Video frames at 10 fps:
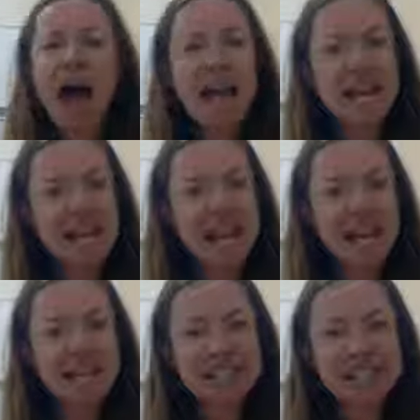And
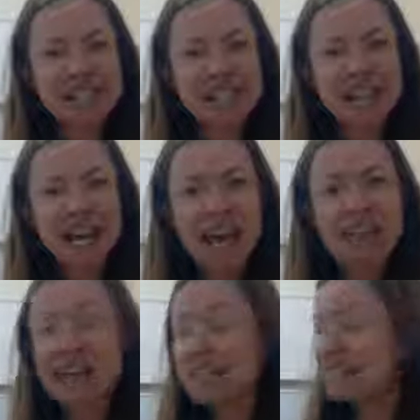next,
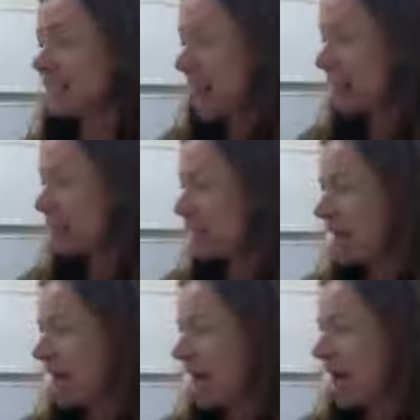they sent
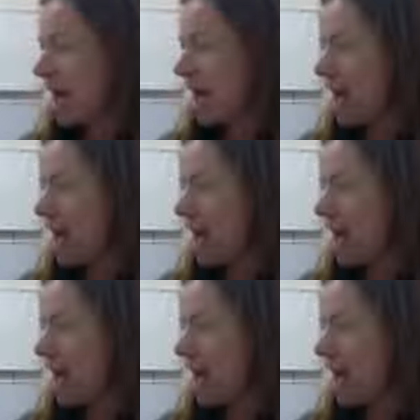me a.